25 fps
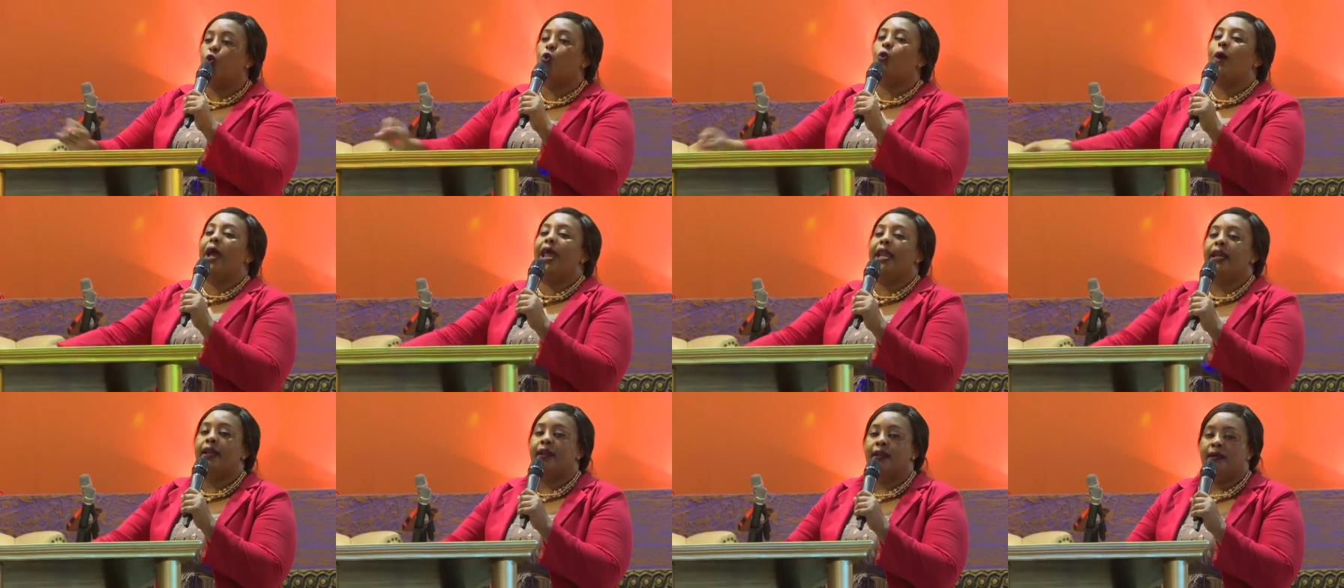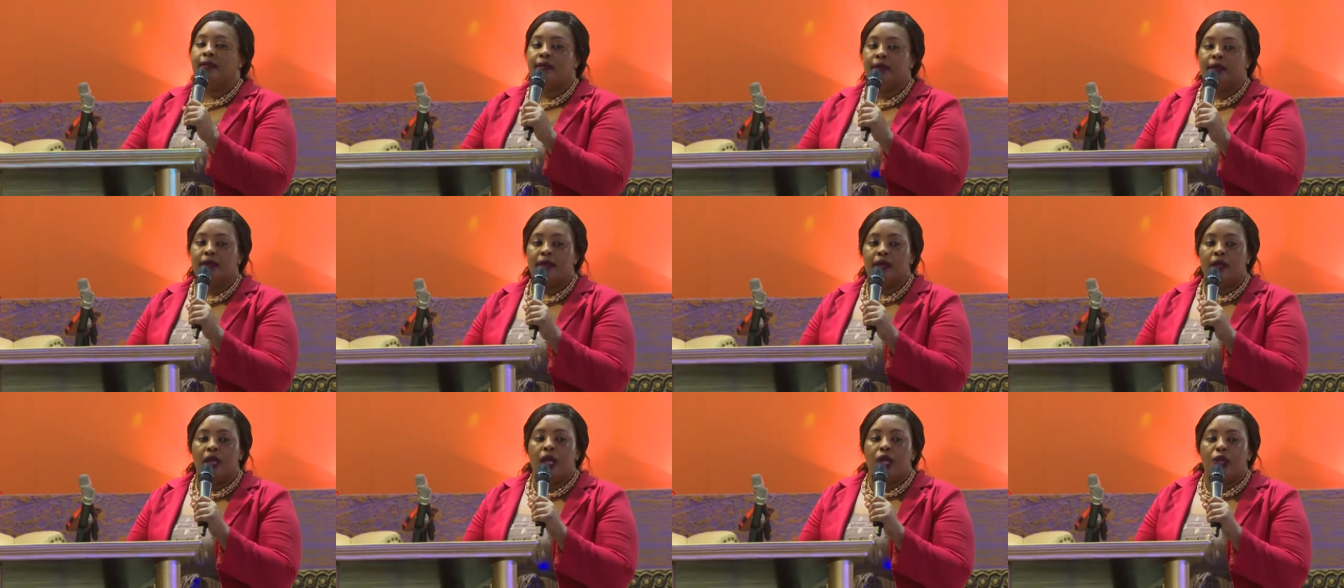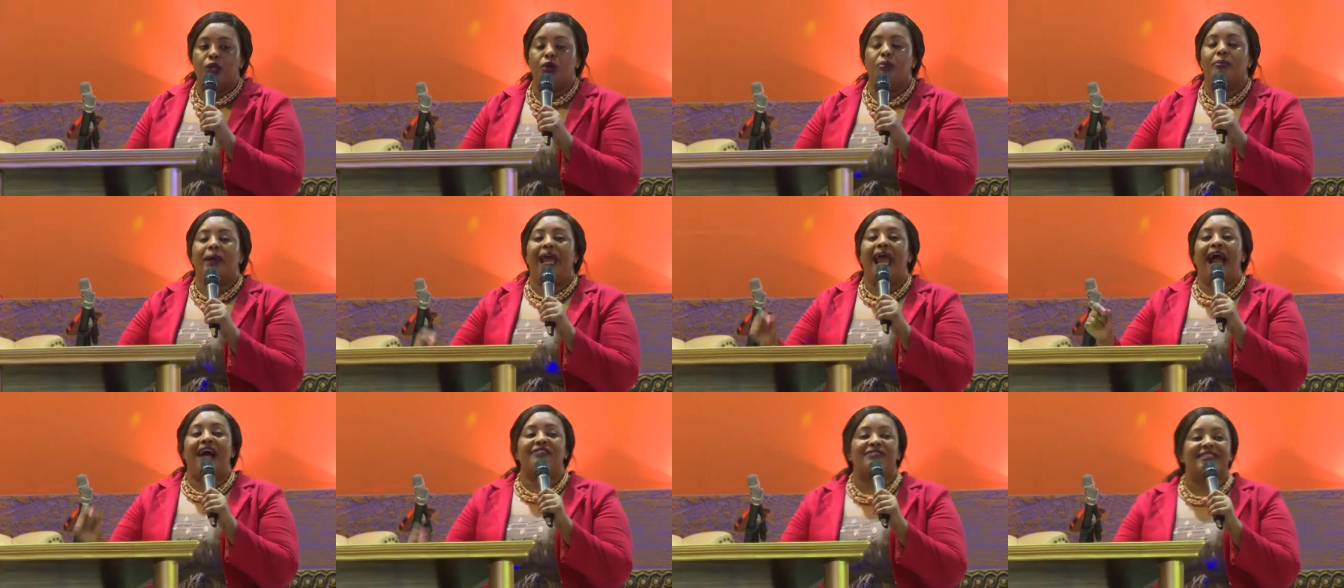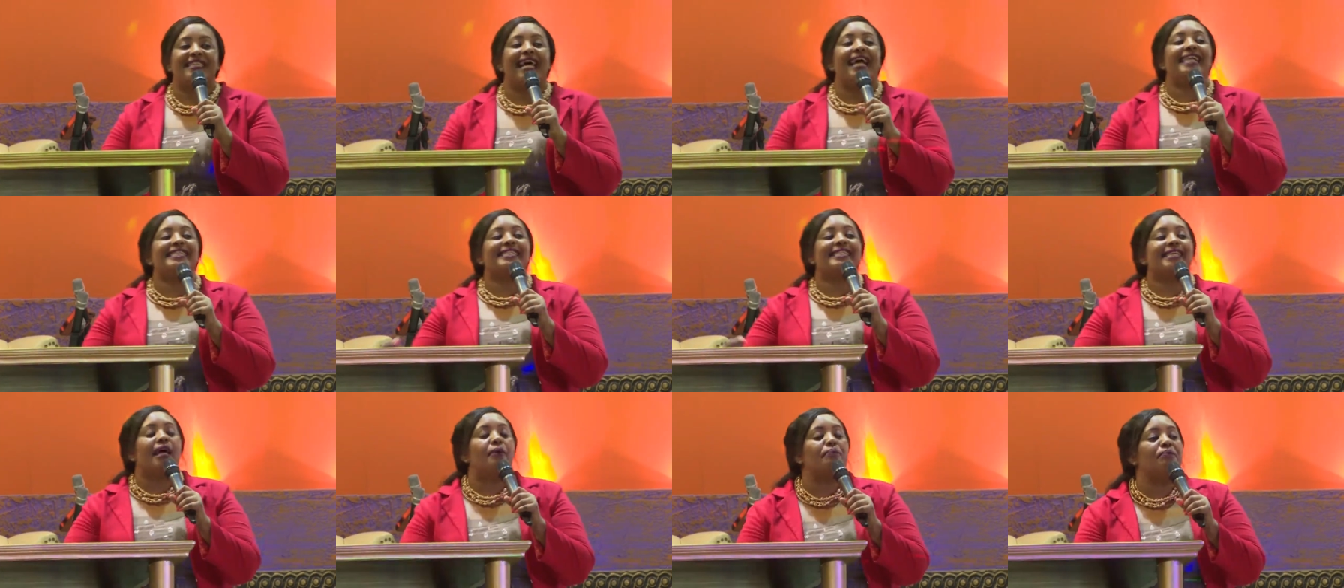when. You may have done
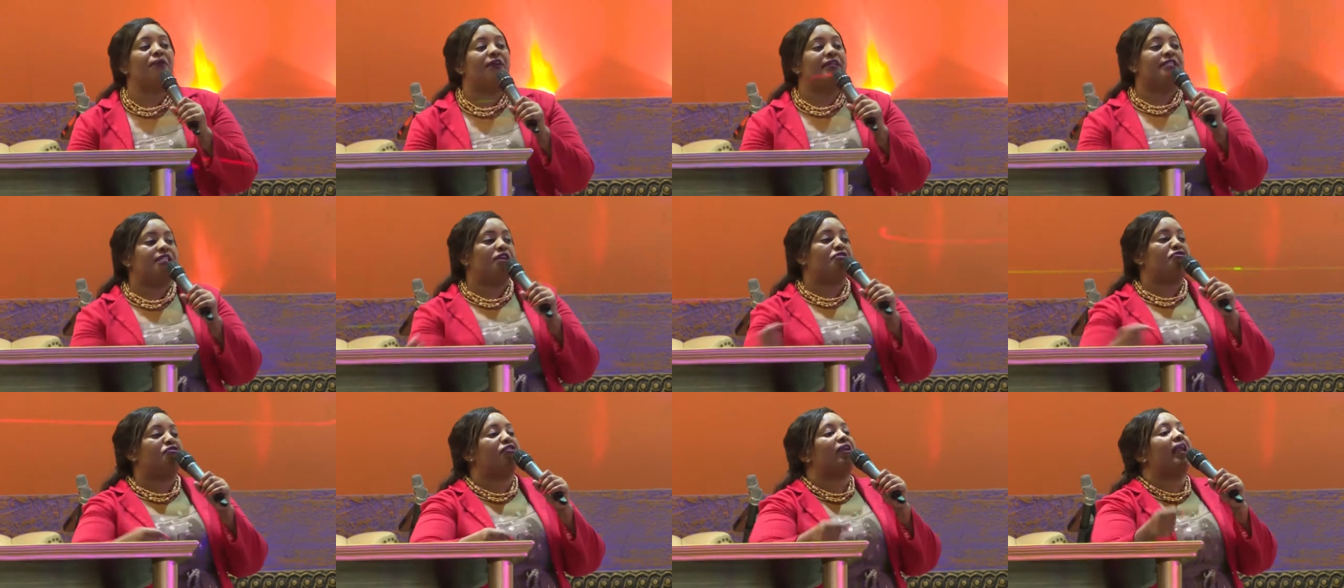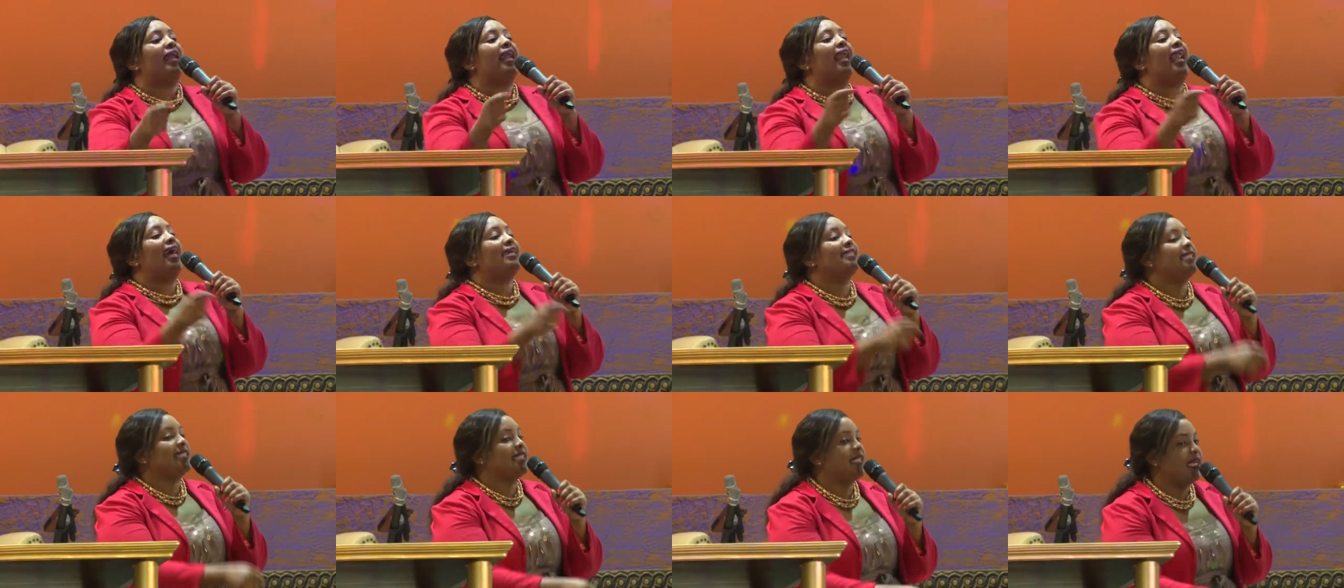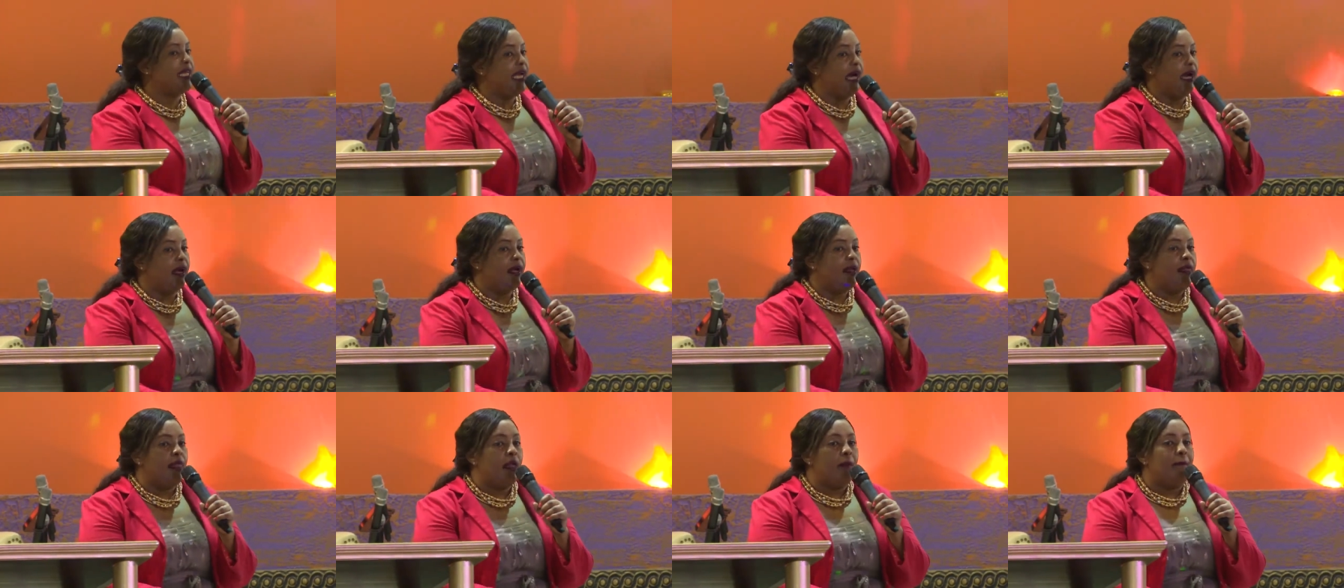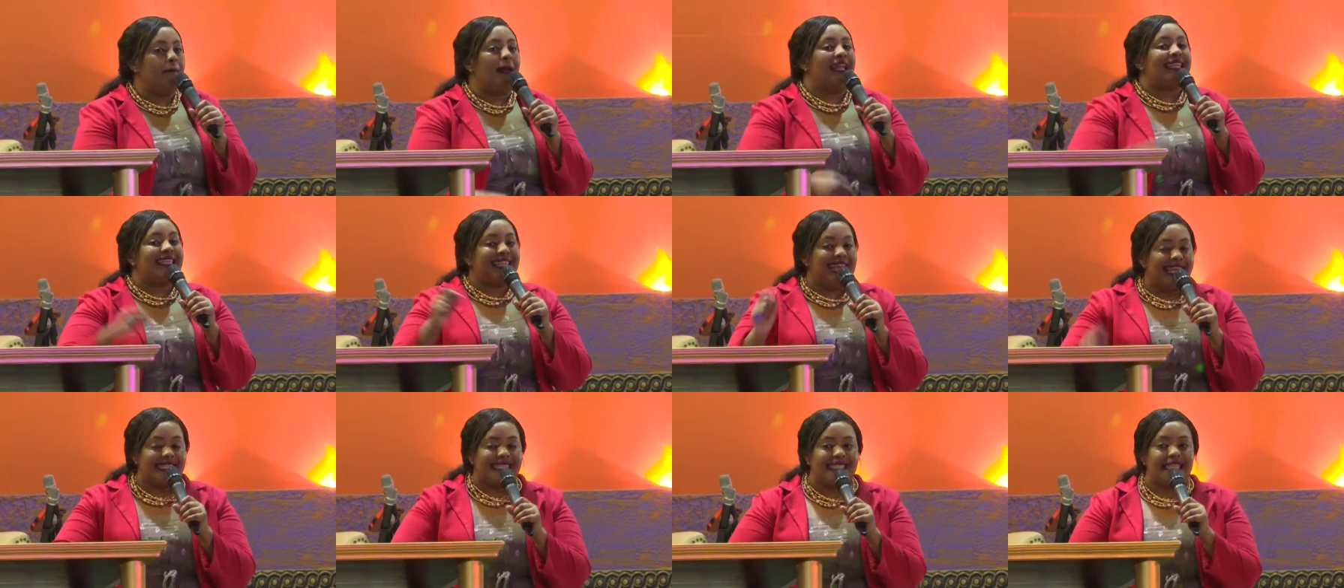something different last year, but
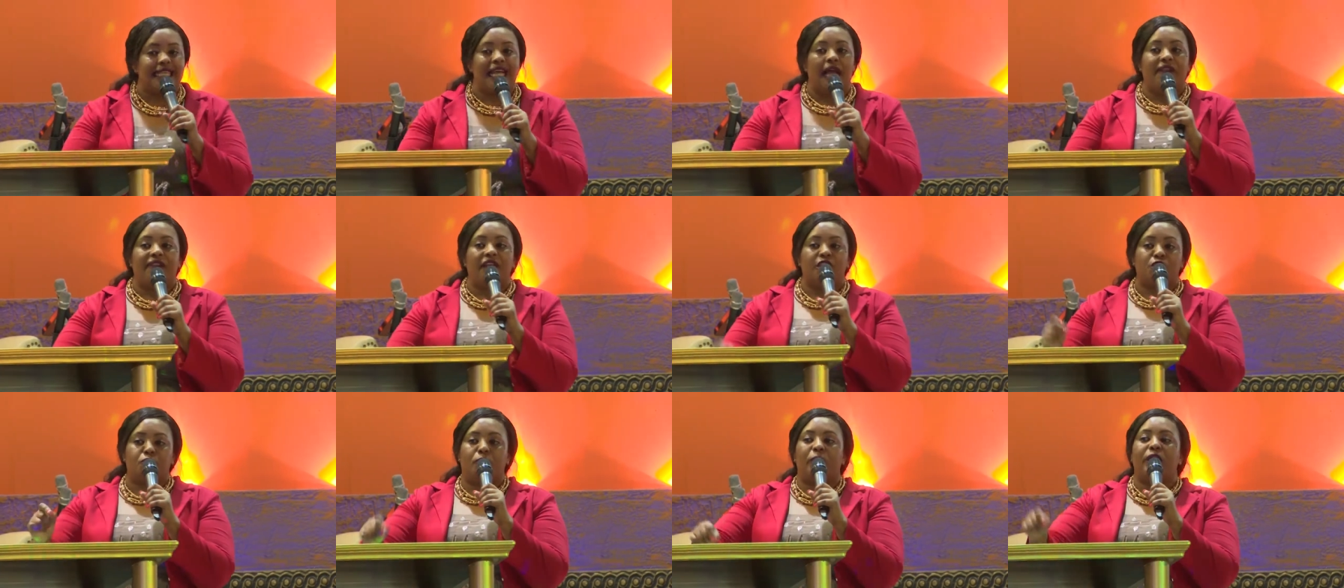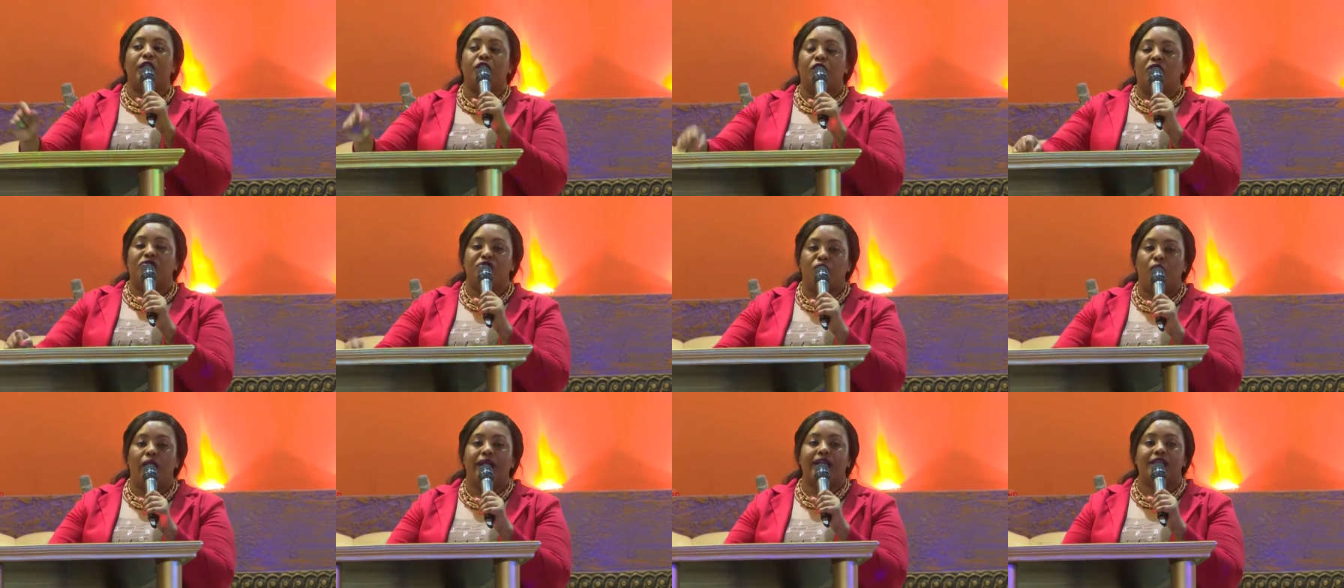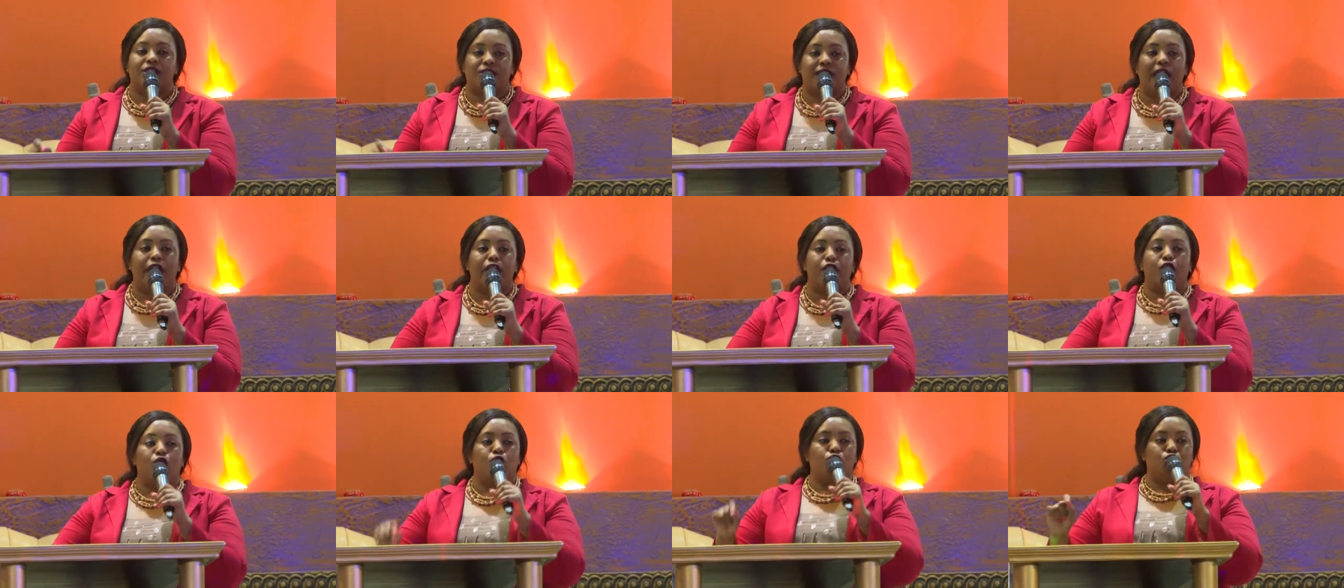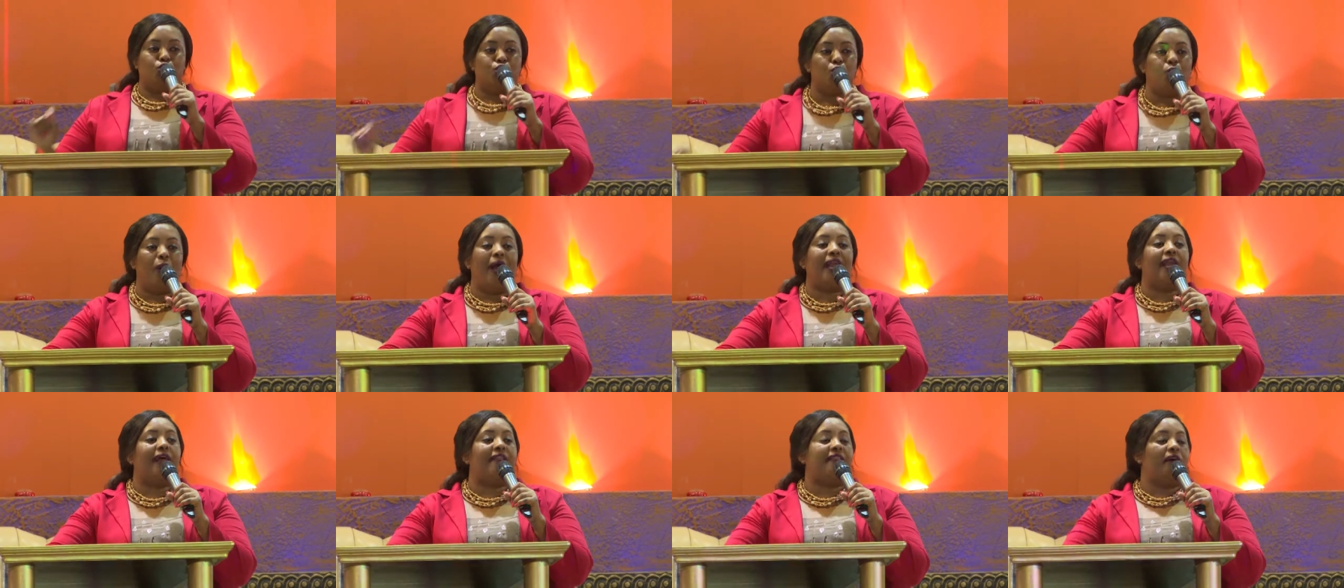this year the Spirit of God is telling you, do
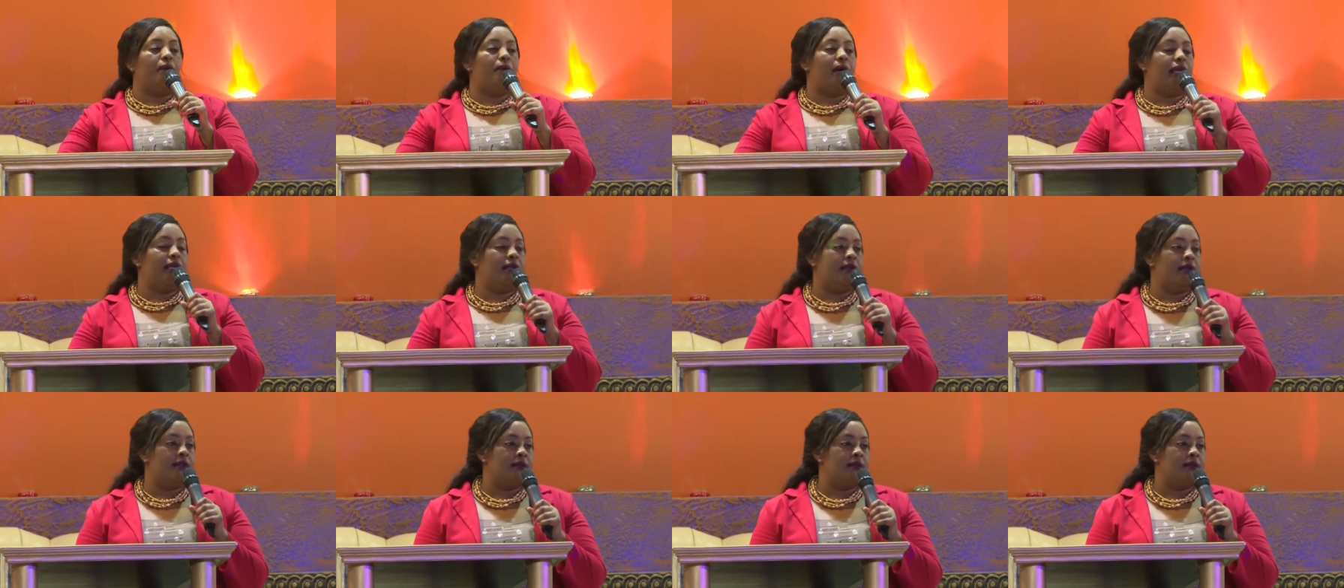another one.